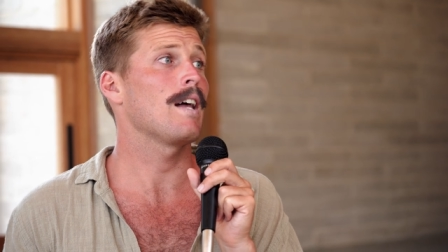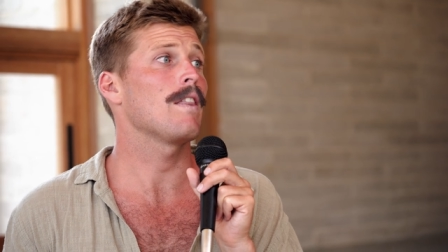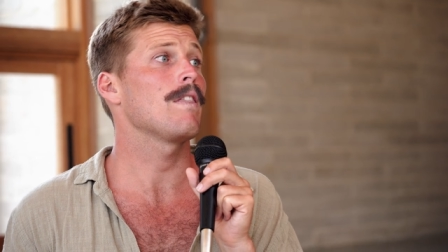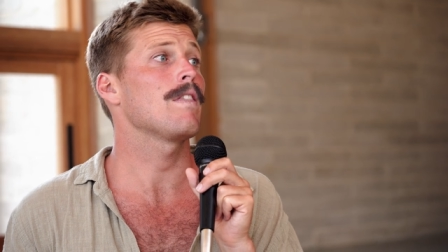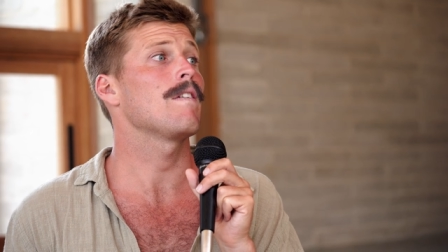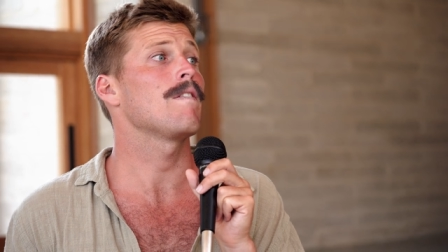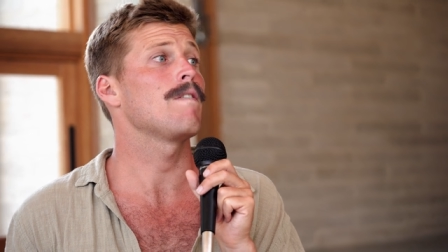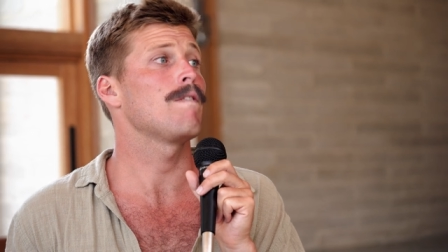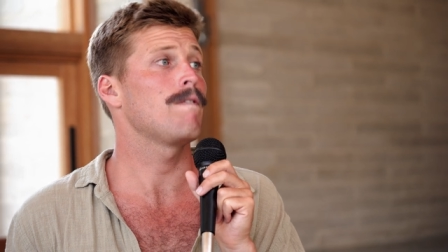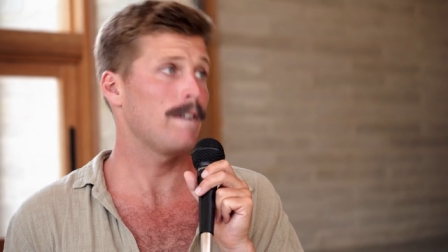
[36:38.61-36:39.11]

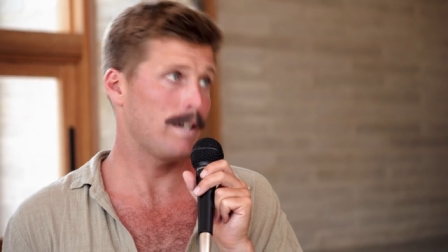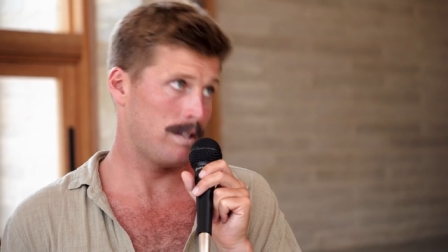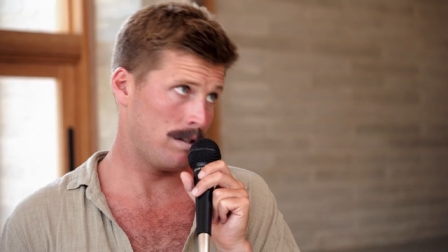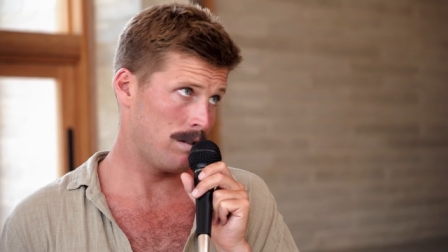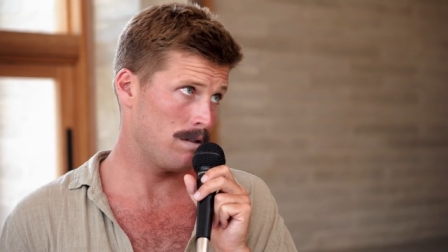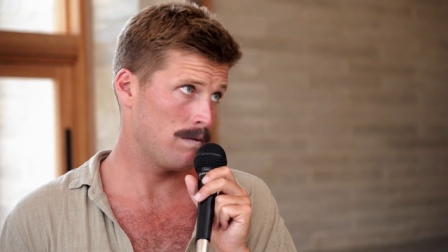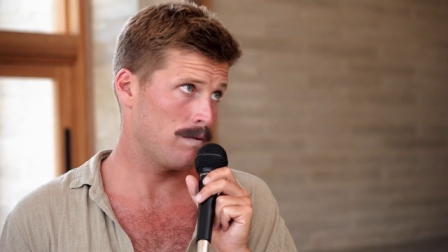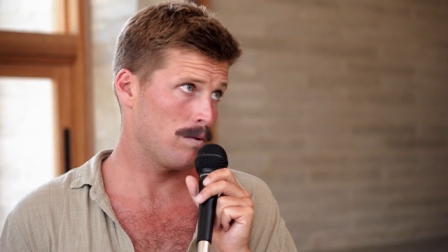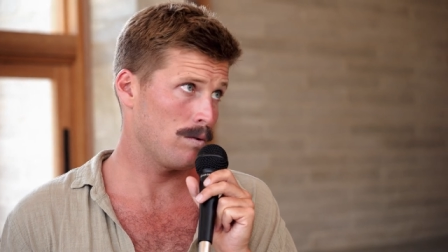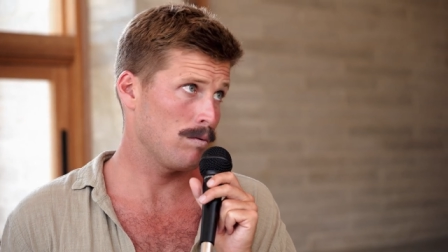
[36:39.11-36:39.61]
at the
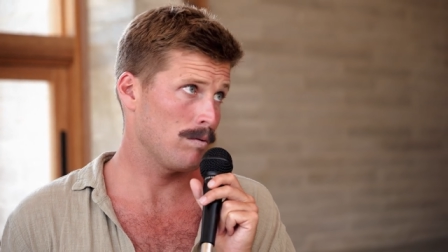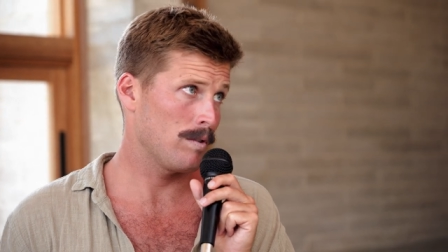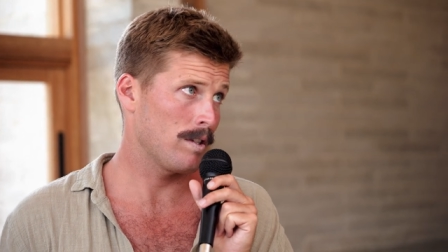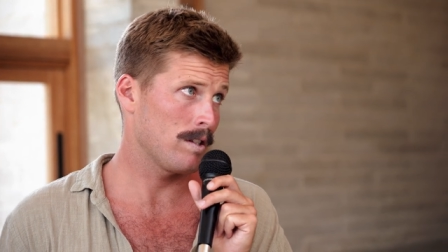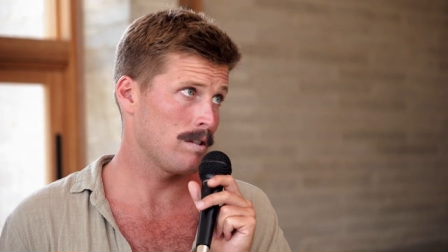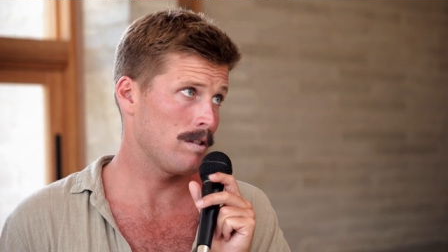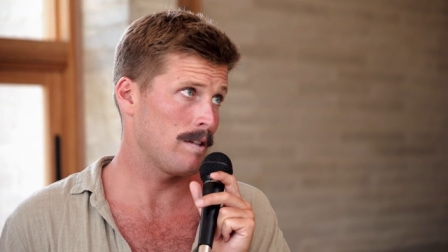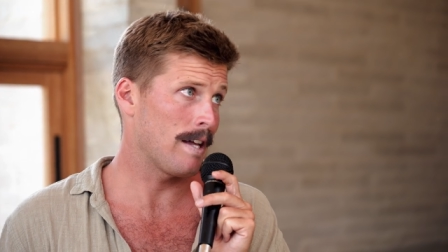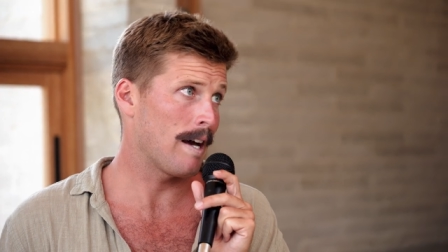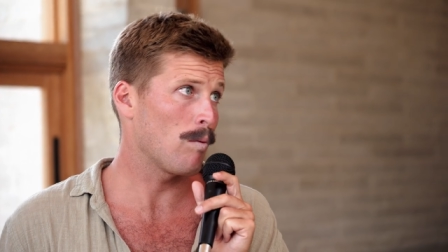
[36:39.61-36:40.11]
festival
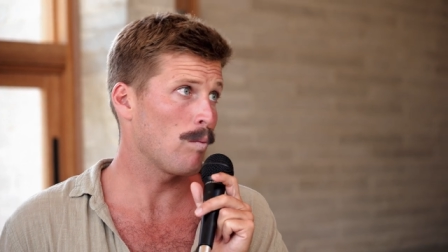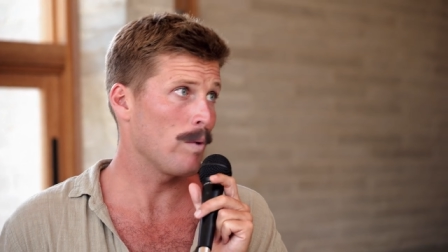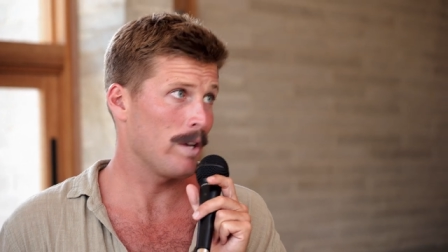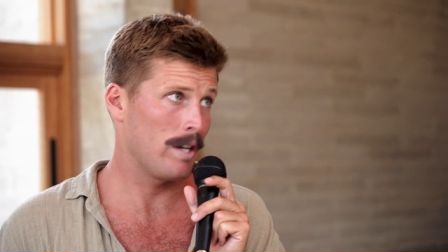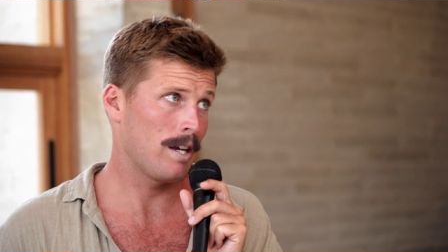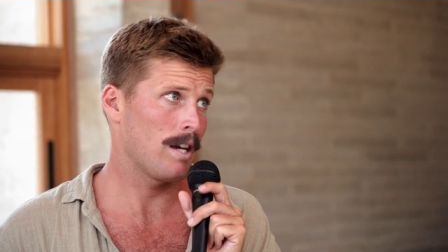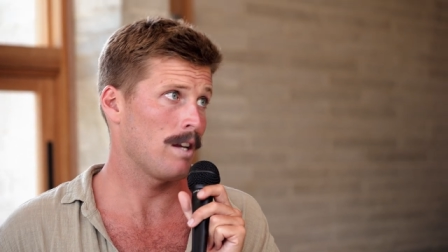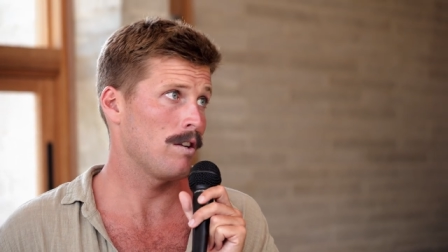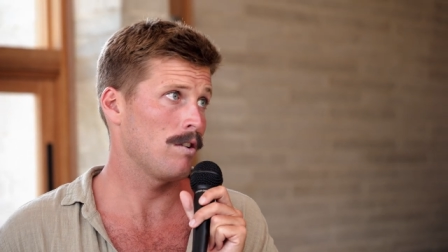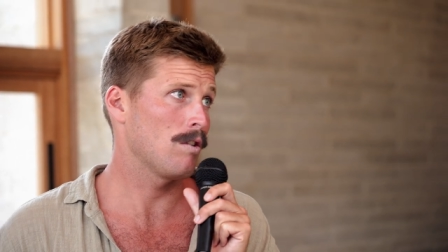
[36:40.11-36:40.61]
that's that
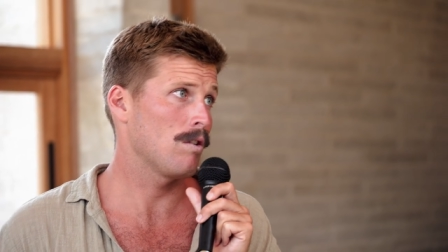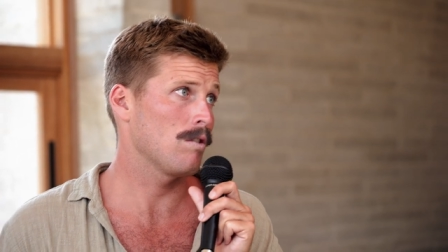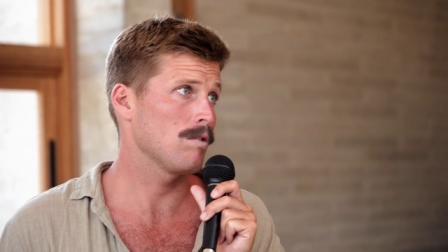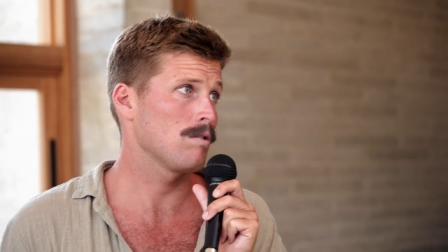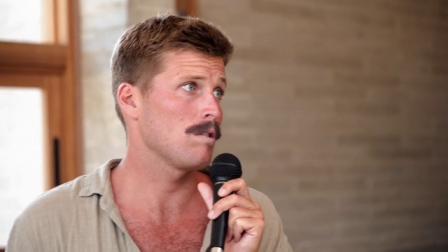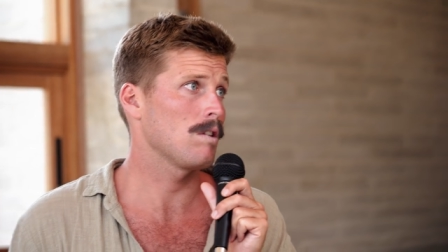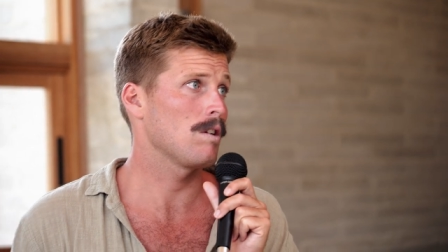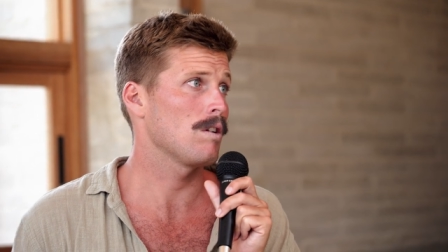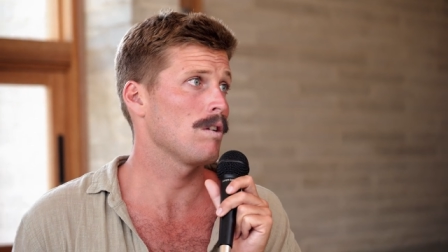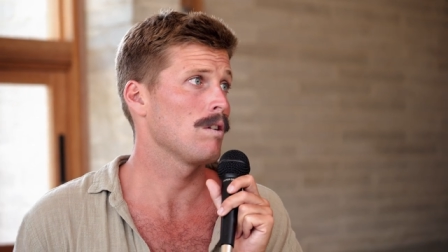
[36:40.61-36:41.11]
weekend in
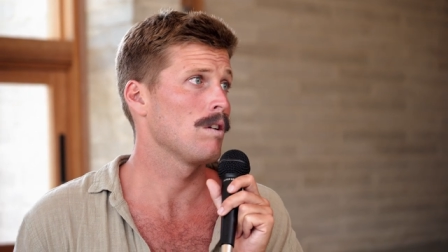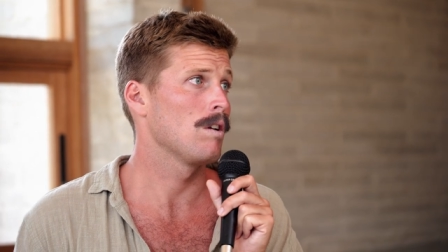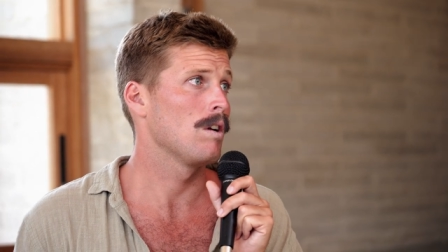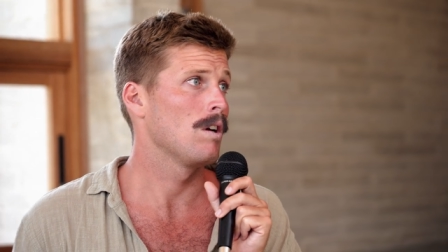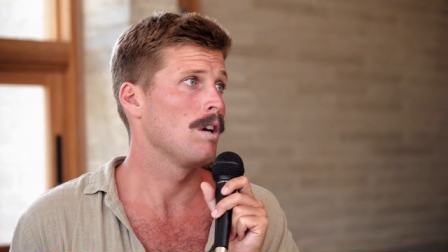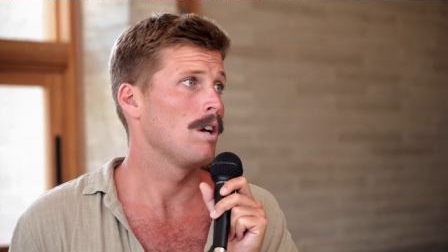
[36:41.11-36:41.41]
Oslo.